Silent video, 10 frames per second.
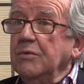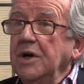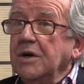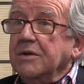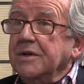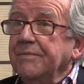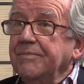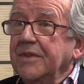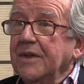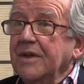the world. Mm.
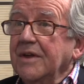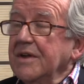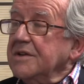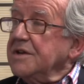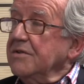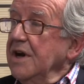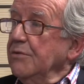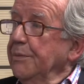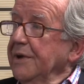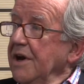So that
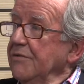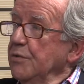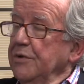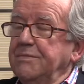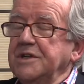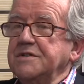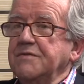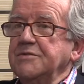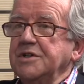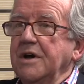would be covered with bits
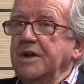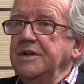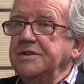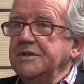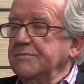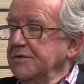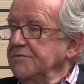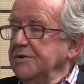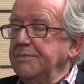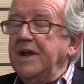from China, from
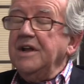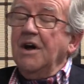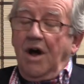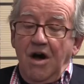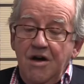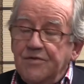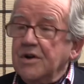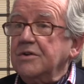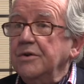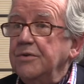Japan. And
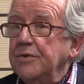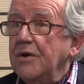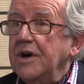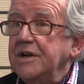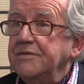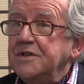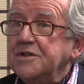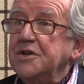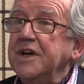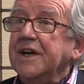you know I live in
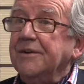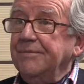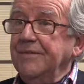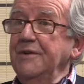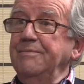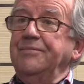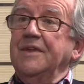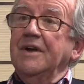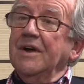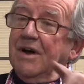Tring, right?
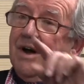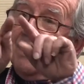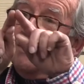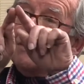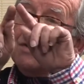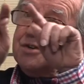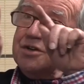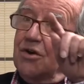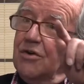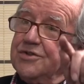I've got an
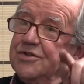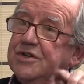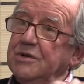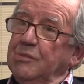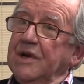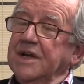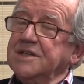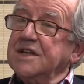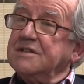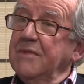Austrian plate,
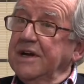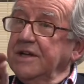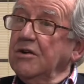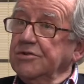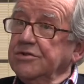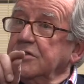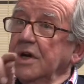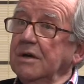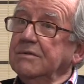says made in Austria,